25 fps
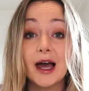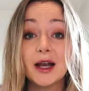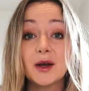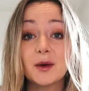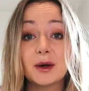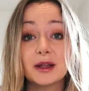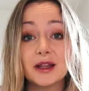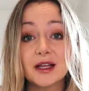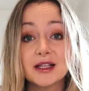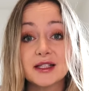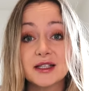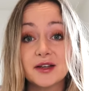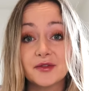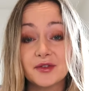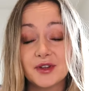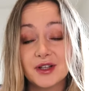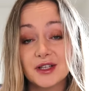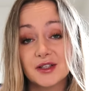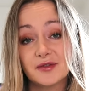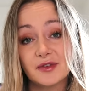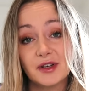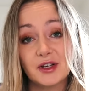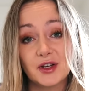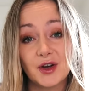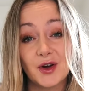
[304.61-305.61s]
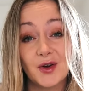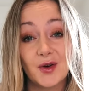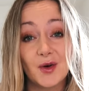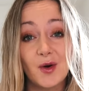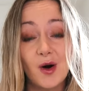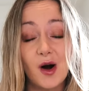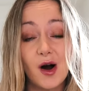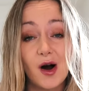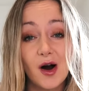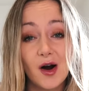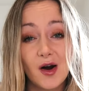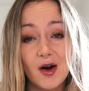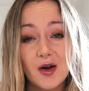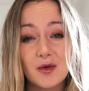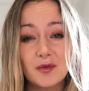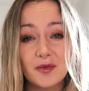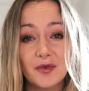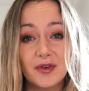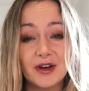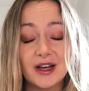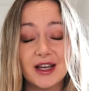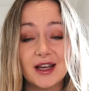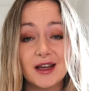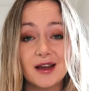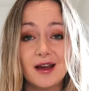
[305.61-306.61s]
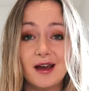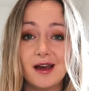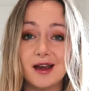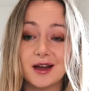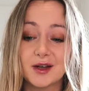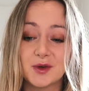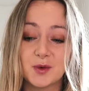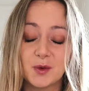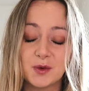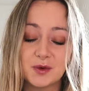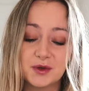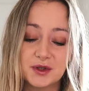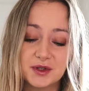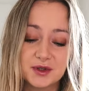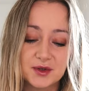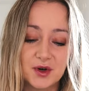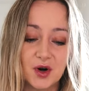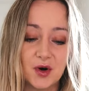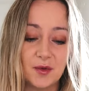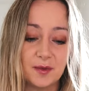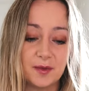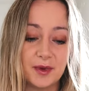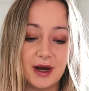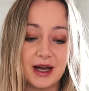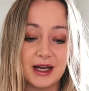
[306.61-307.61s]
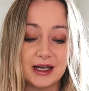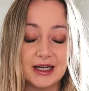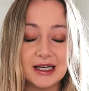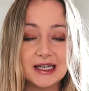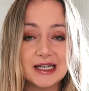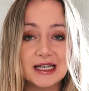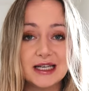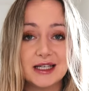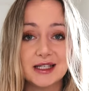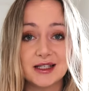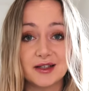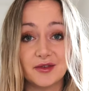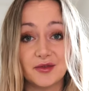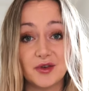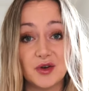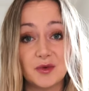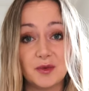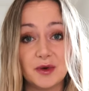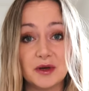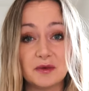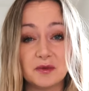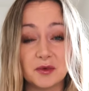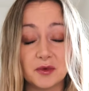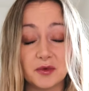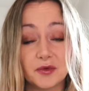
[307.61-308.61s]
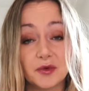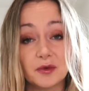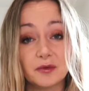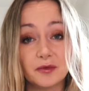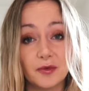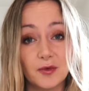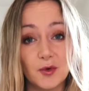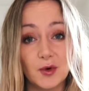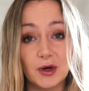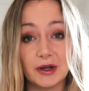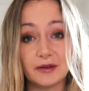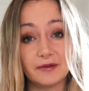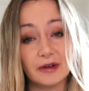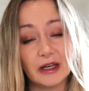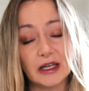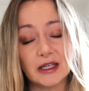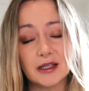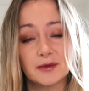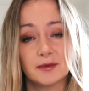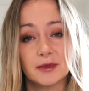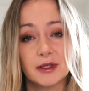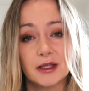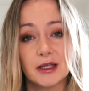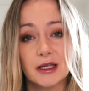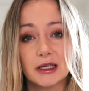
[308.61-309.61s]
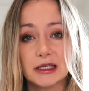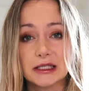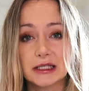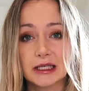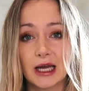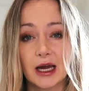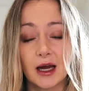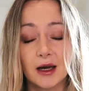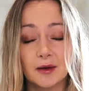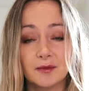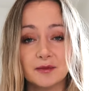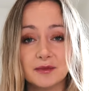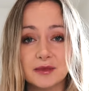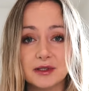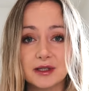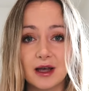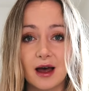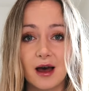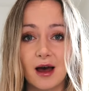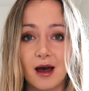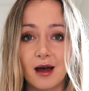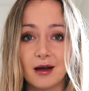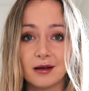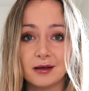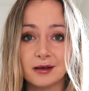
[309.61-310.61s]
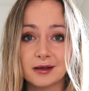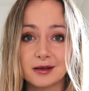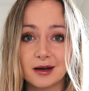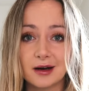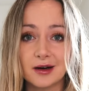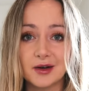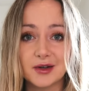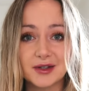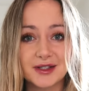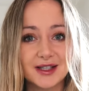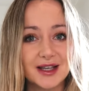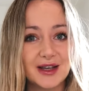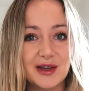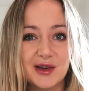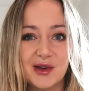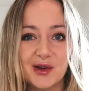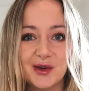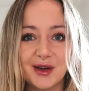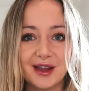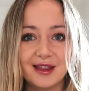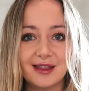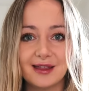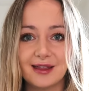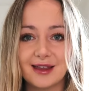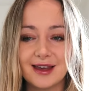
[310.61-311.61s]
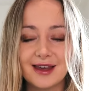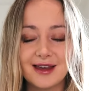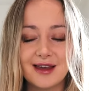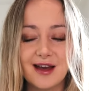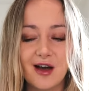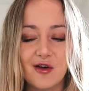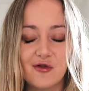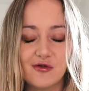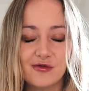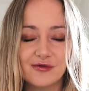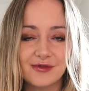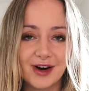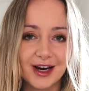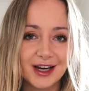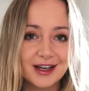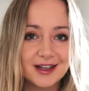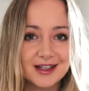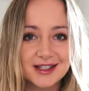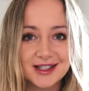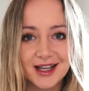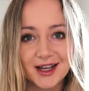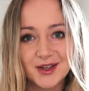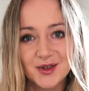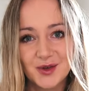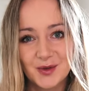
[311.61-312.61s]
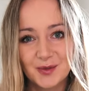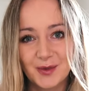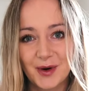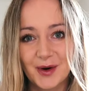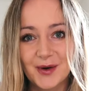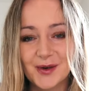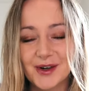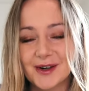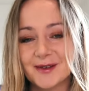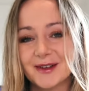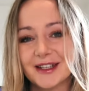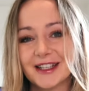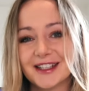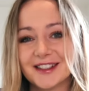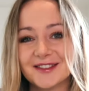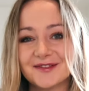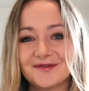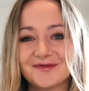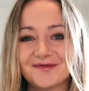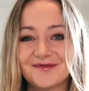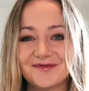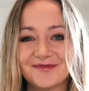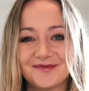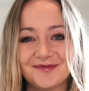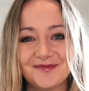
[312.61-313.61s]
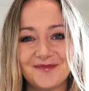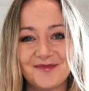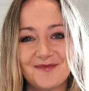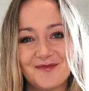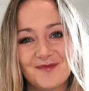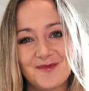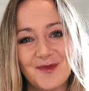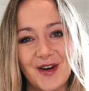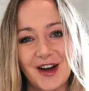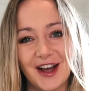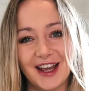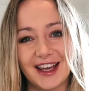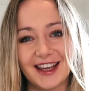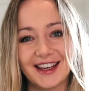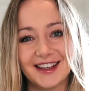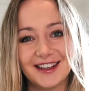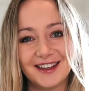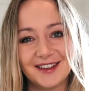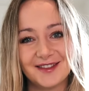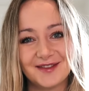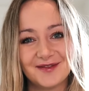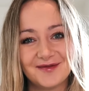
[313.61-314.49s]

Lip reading: Anyway, that's it for this video. Hopefully it will stop at least a few people from falling victim to these scams, and I'll see you in the regular scheduled programming. Bye.